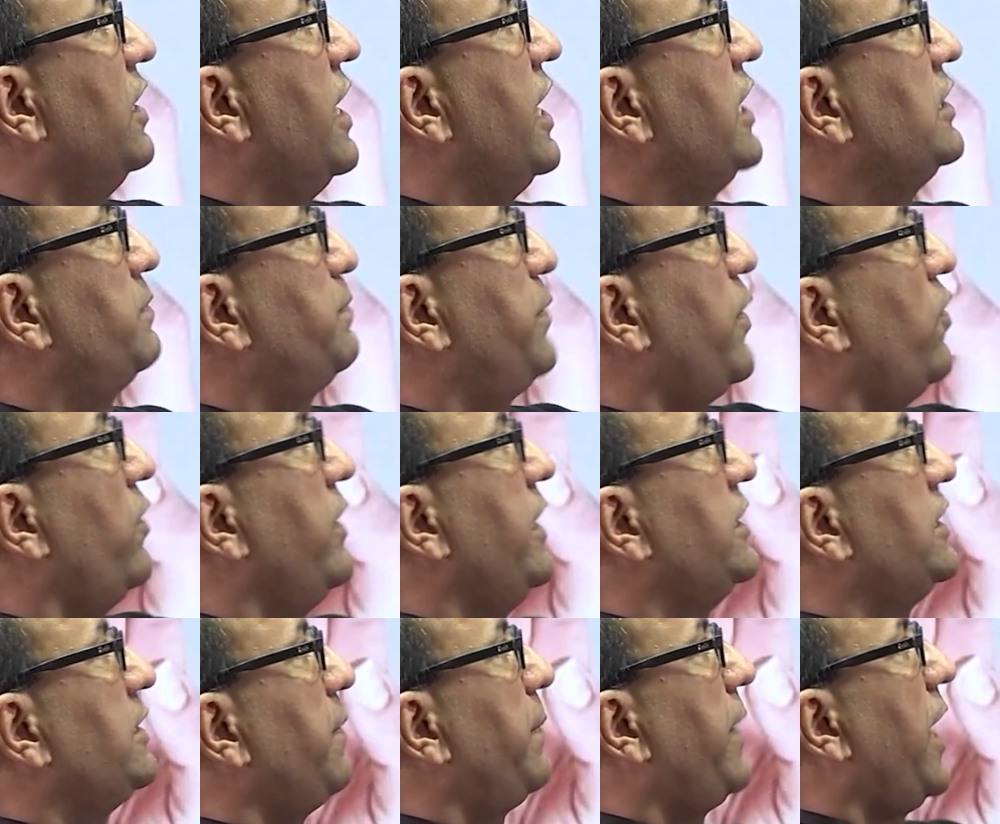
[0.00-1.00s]
is purely
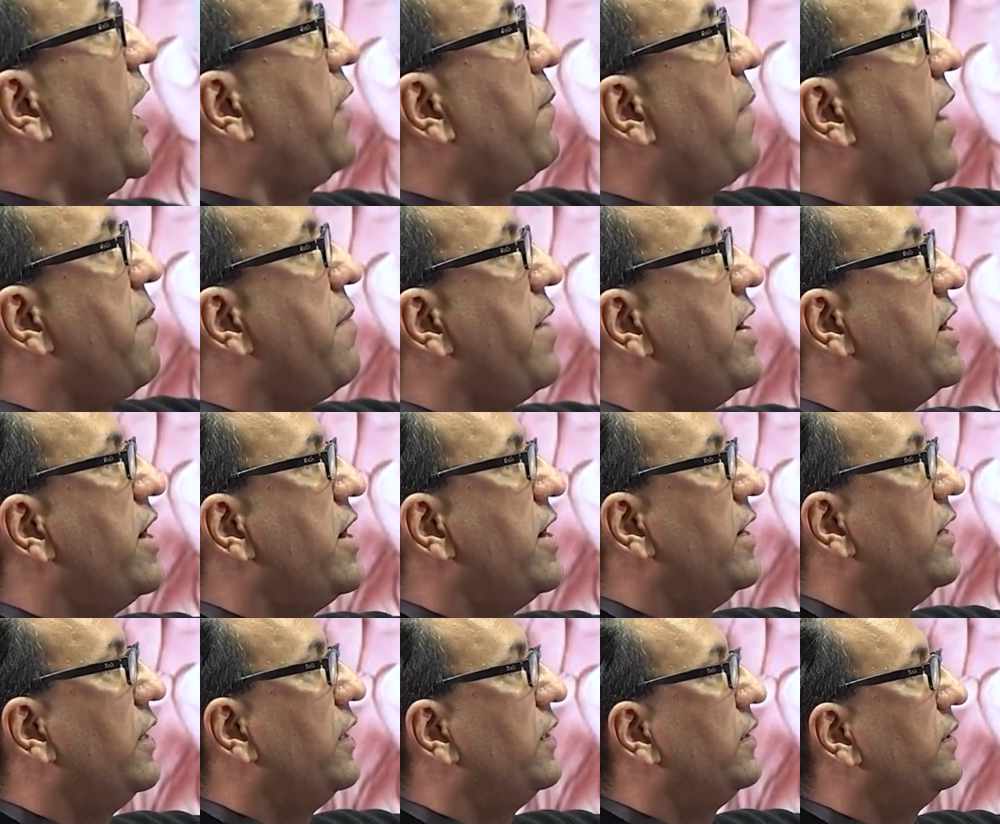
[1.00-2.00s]
supplied by median
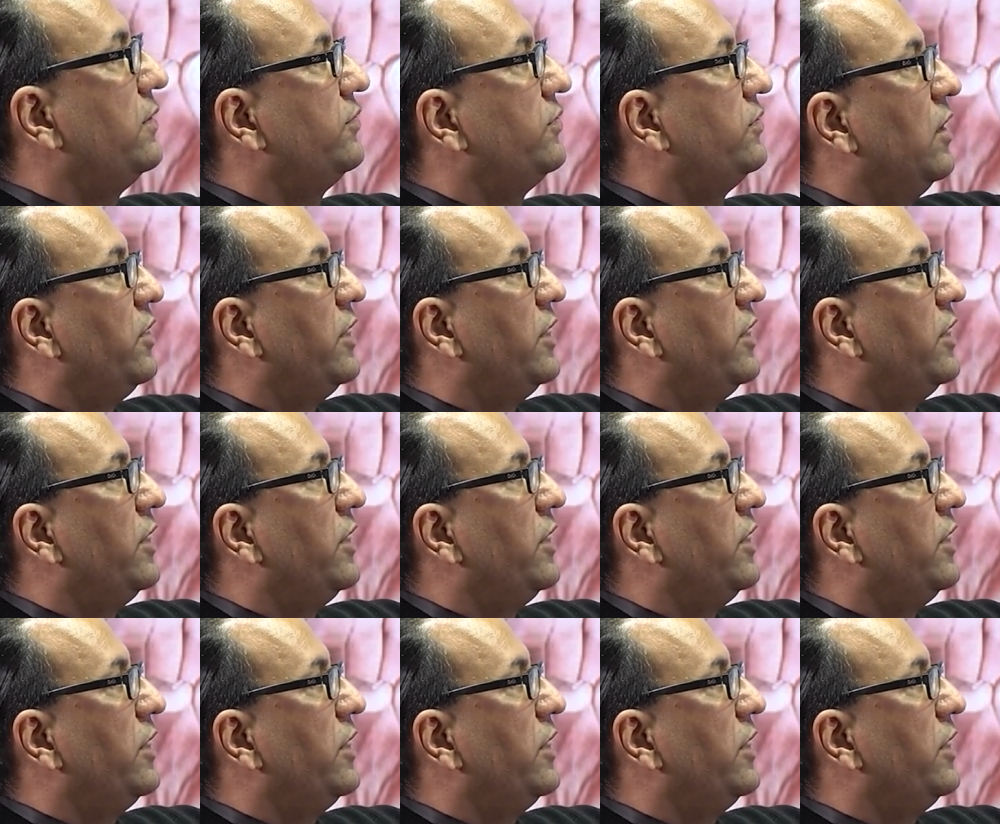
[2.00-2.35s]
nerve,